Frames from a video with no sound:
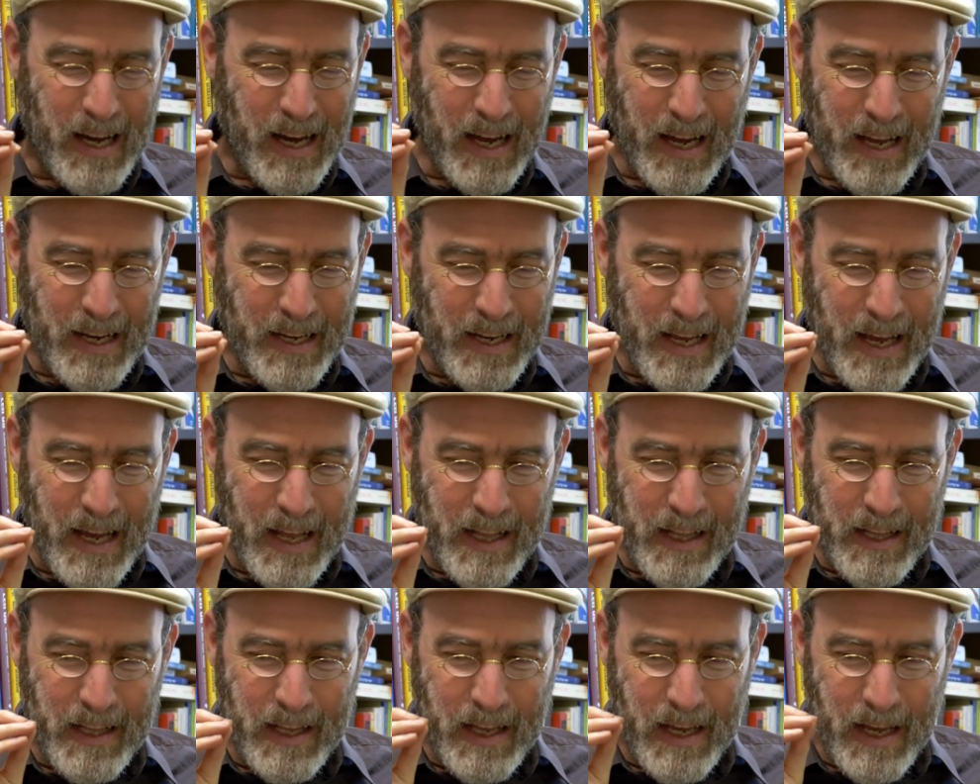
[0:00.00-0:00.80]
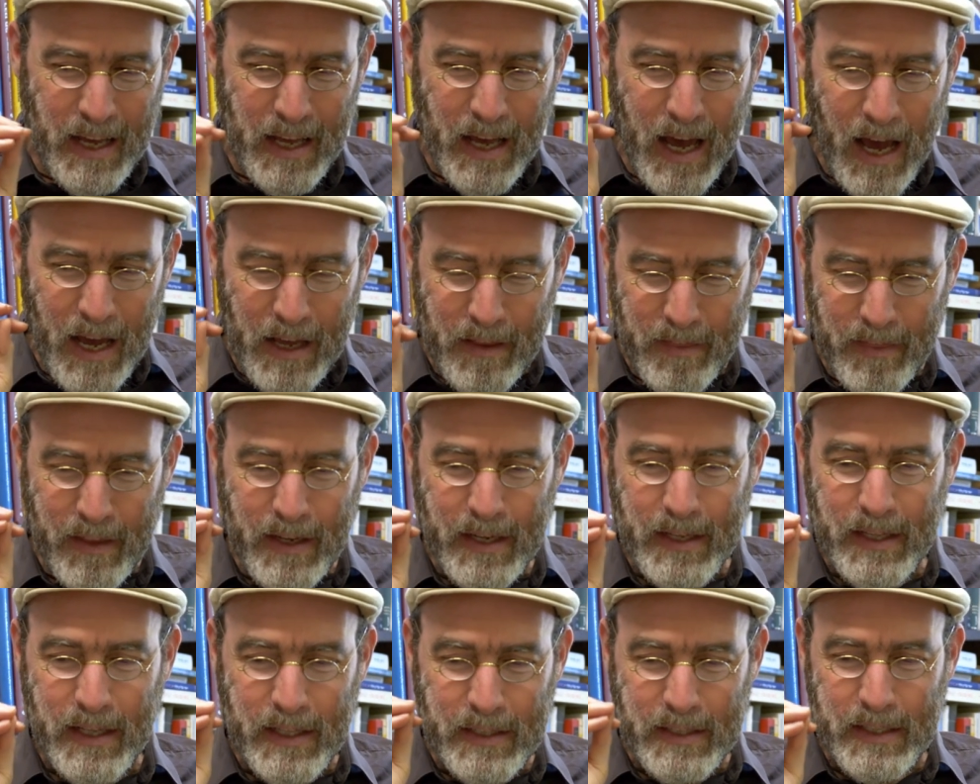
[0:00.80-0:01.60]
And I
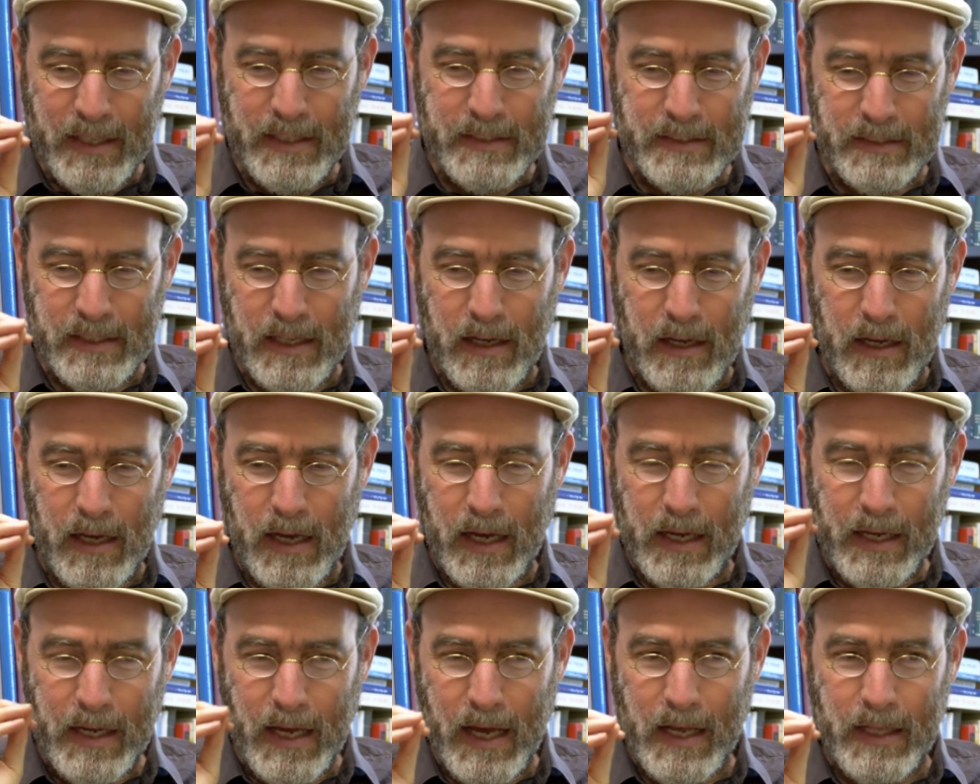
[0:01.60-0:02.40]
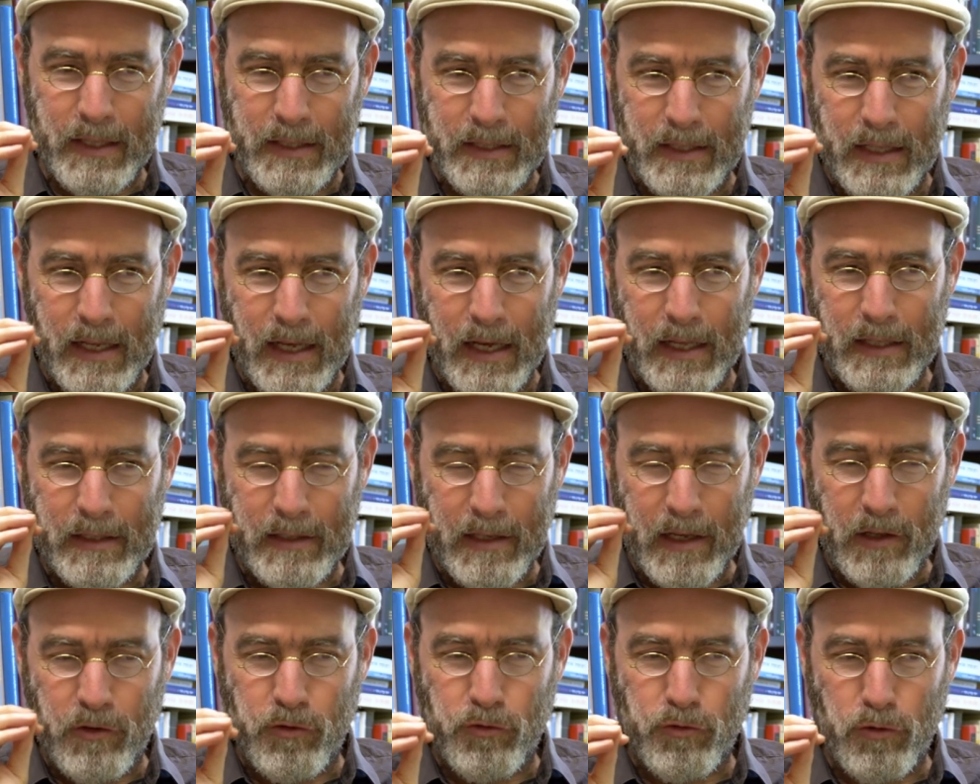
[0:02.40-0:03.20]
think this, again,
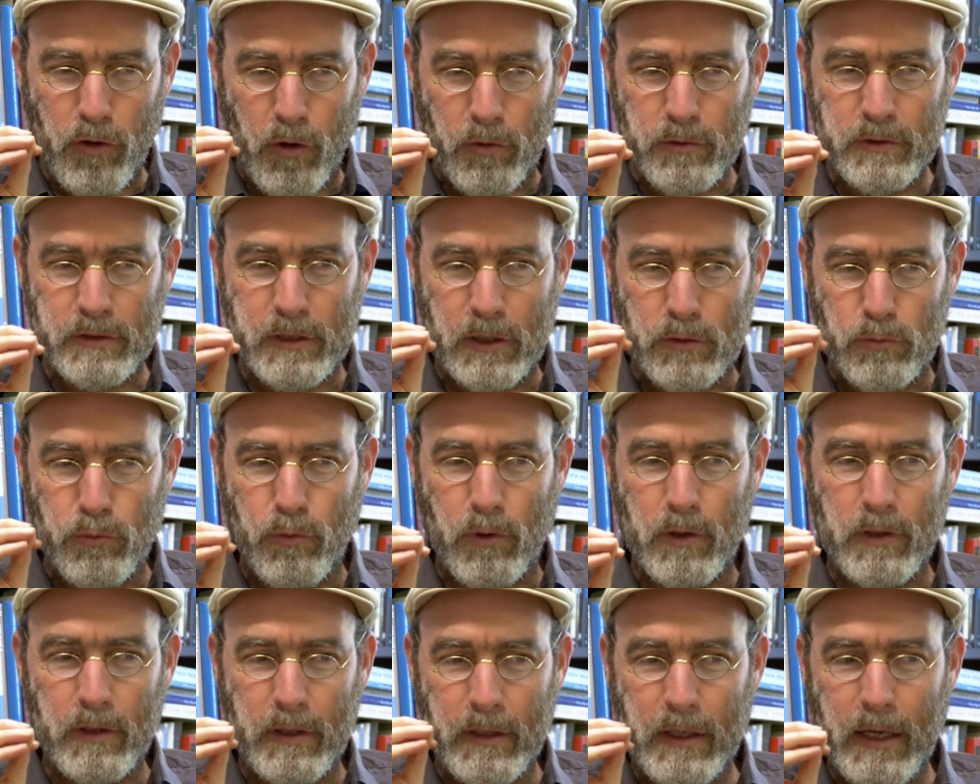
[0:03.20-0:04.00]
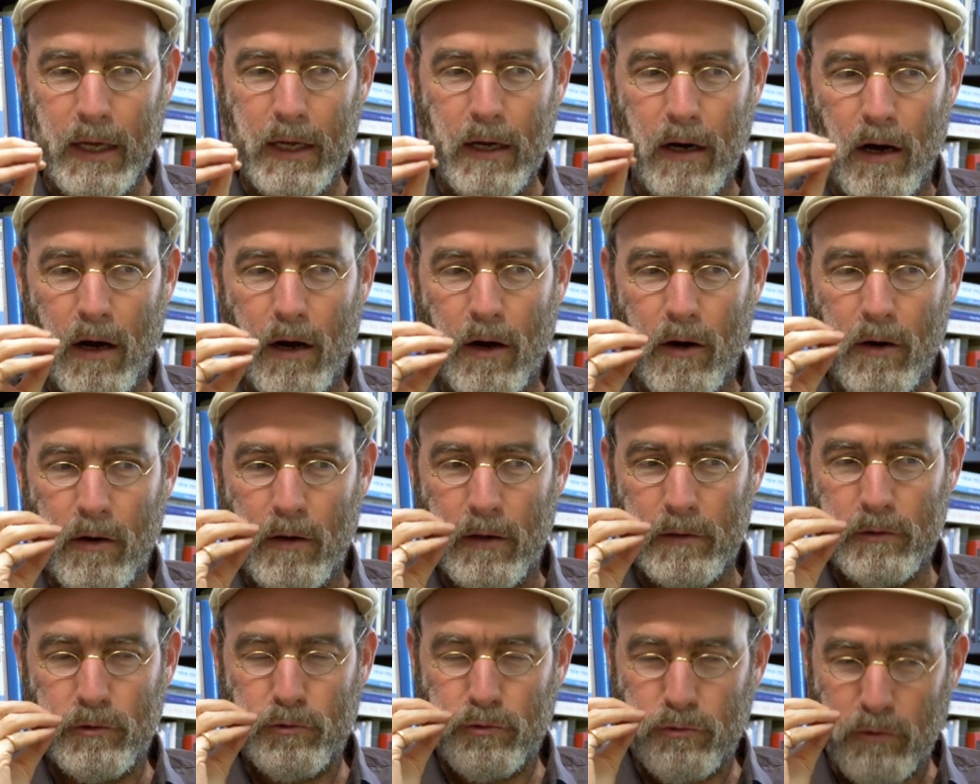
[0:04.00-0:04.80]
it shows that what they
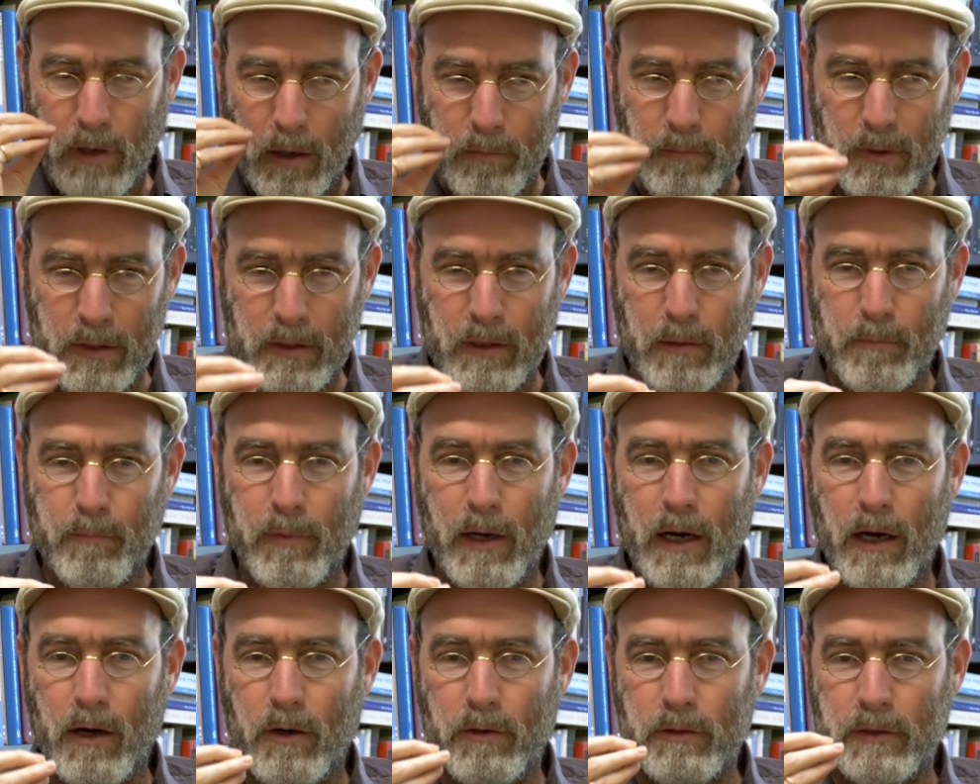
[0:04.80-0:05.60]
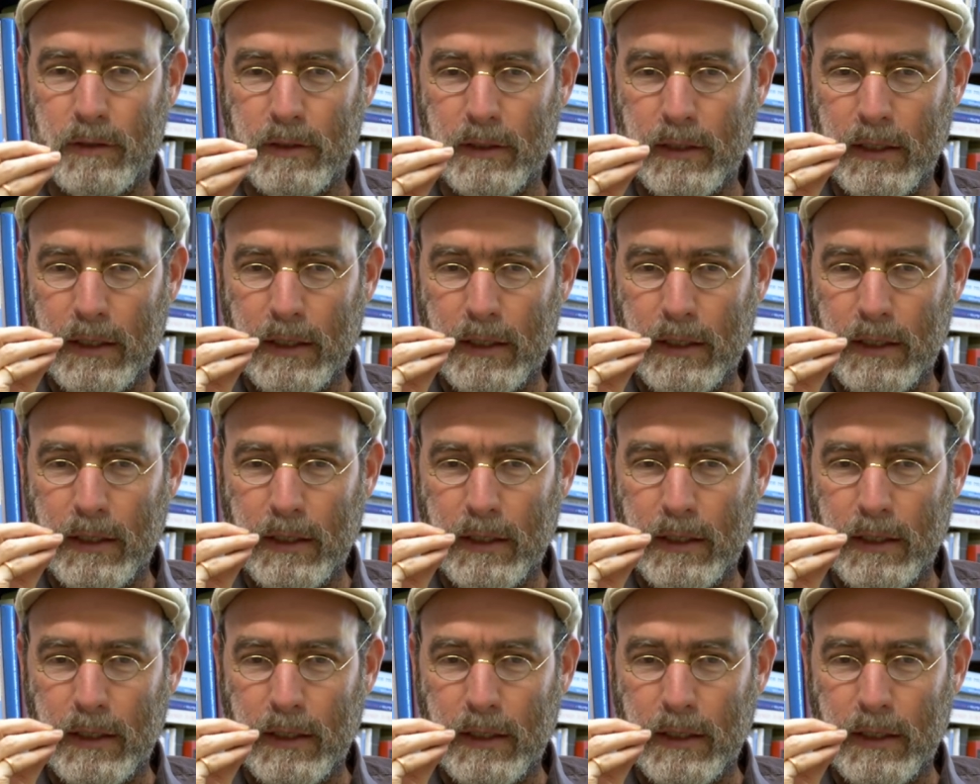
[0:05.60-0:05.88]
are troubled about